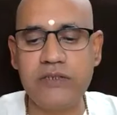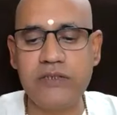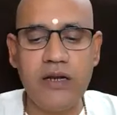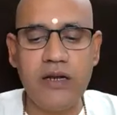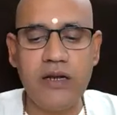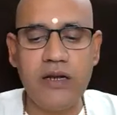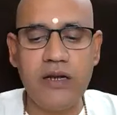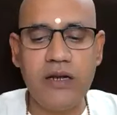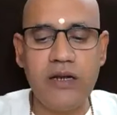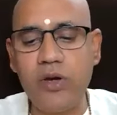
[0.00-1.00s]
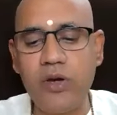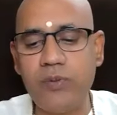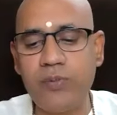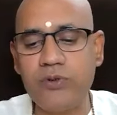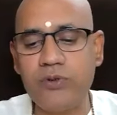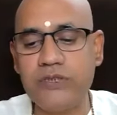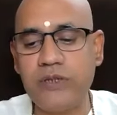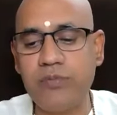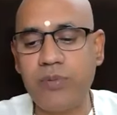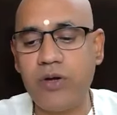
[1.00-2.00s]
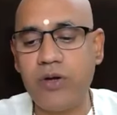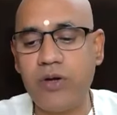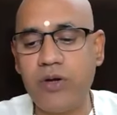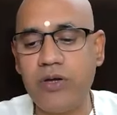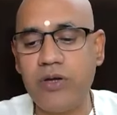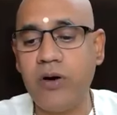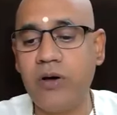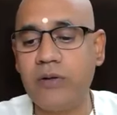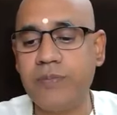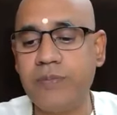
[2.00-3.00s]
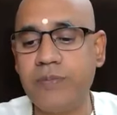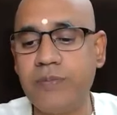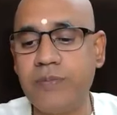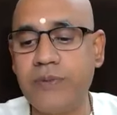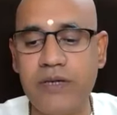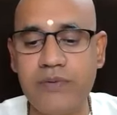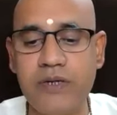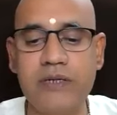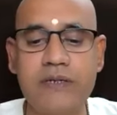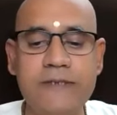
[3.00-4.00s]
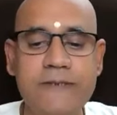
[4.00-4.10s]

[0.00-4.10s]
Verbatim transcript: Let an employee approach his employer for a personal favor